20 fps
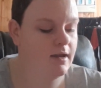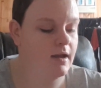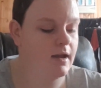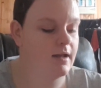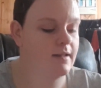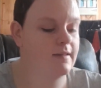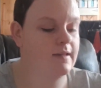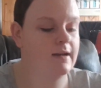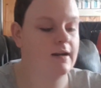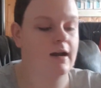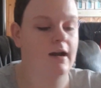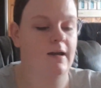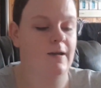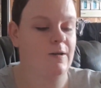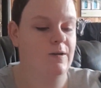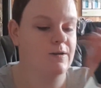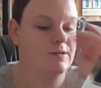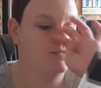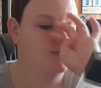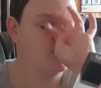And then I
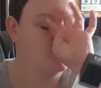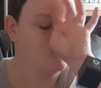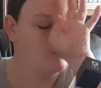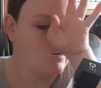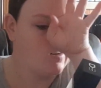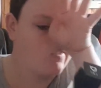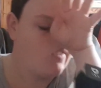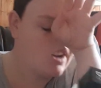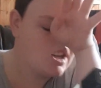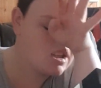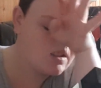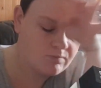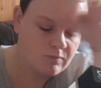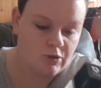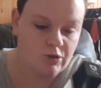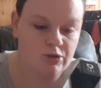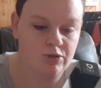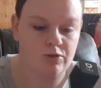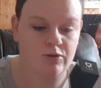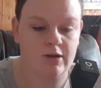use for my face
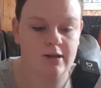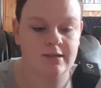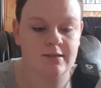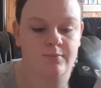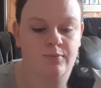moisturizer